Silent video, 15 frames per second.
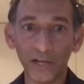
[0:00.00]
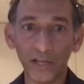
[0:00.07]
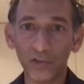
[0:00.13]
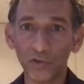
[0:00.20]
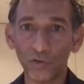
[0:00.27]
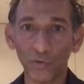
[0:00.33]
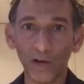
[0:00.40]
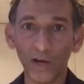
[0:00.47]

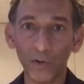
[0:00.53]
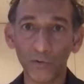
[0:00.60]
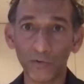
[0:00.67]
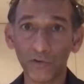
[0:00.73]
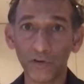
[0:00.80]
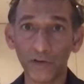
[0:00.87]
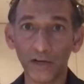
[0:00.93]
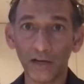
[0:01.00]

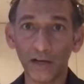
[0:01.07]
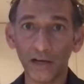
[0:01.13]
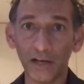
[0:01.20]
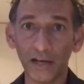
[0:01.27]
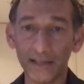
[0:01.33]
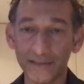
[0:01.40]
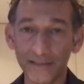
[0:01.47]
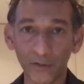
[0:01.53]
throughout
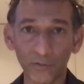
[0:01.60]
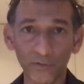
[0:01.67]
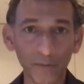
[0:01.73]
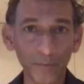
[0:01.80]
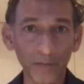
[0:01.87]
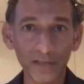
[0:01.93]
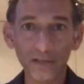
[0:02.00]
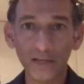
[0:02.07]
at South
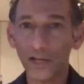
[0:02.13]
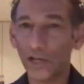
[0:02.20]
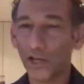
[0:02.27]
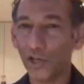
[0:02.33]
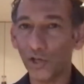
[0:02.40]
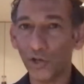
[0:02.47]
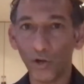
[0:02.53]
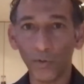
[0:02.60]
Summit.
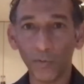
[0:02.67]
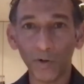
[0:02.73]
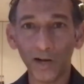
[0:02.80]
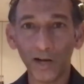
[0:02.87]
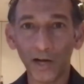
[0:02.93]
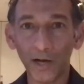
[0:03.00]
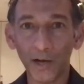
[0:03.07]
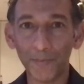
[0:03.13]
You know,
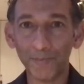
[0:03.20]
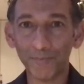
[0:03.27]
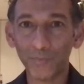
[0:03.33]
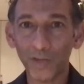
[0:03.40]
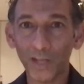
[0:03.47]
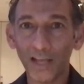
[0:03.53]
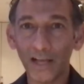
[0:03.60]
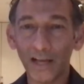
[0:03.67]

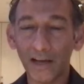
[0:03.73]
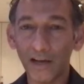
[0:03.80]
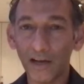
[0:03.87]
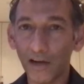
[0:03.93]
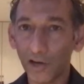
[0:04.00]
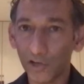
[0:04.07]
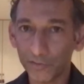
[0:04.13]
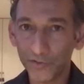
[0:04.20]

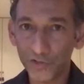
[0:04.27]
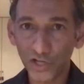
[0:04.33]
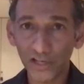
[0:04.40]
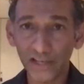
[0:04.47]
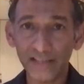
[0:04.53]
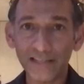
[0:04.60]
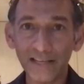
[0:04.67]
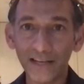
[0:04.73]
artificial
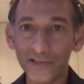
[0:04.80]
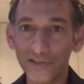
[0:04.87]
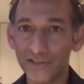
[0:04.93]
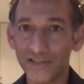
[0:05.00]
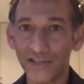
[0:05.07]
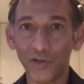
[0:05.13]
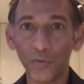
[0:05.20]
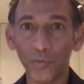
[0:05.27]

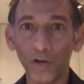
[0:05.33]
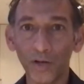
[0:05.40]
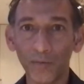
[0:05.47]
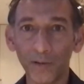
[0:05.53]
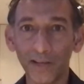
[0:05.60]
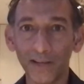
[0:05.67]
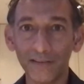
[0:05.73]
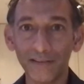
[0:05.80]
intelligence in the
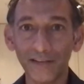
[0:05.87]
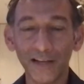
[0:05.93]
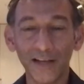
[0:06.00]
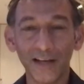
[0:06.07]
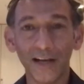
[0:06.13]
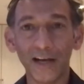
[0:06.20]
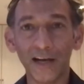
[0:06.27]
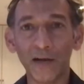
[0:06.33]
workplace.
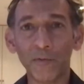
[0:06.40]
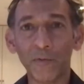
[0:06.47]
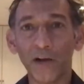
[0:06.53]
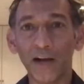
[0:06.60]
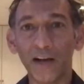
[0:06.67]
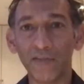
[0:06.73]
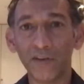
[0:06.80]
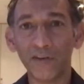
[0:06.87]

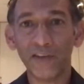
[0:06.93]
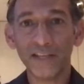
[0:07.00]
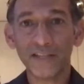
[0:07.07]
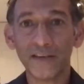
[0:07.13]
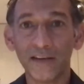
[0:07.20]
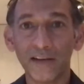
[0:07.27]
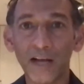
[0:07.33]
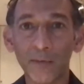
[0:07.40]
I've
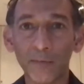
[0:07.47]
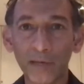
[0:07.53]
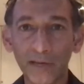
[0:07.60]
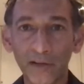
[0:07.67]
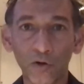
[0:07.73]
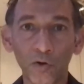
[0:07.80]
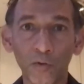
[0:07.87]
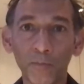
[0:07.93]
invested in a company
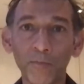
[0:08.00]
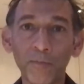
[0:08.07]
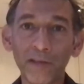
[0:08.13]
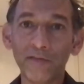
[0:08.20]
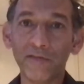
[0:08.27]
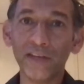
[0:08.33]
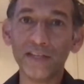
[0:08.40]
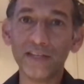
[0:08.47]
called
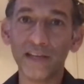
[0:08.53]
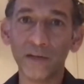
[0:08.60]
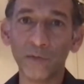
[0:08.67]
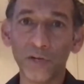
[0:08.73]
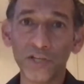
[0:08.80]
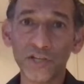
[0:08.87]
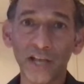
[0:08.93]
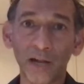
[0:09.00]
MeVite,
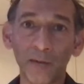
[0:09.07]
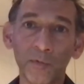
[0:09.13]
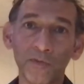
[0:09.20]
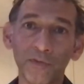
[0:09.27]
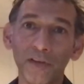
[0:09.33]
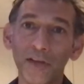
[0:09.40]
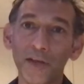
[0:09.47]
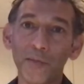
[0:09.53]
which
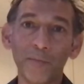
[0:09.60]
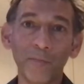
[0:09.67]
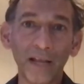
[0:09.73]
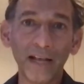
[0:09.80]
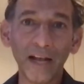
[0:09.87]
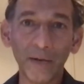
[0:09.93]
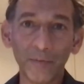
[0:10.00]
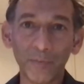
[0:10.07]
helps
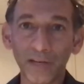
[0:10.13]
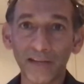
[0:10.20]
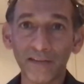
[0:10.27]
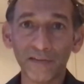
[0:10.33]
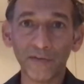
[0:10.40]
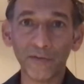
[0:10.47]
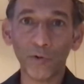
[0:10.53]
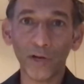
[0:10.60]
big
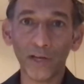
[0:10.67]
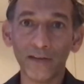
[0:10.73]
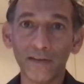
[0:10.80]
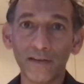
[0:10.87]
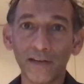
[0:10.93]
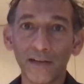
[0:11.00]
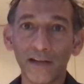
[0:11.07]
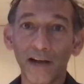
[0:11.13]
companies avoid
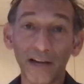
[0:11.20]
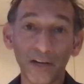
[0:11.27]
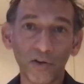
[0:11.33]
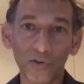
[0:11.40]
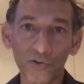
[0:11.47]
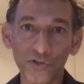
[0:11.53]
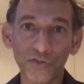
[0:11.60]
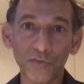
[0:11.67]

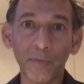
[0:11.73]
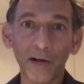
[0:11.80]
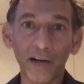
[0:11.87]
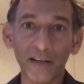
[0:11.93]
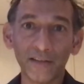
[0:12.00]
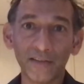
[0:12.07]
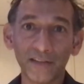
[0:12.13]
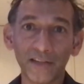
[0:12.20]
unconscious
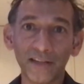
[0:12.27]
bias in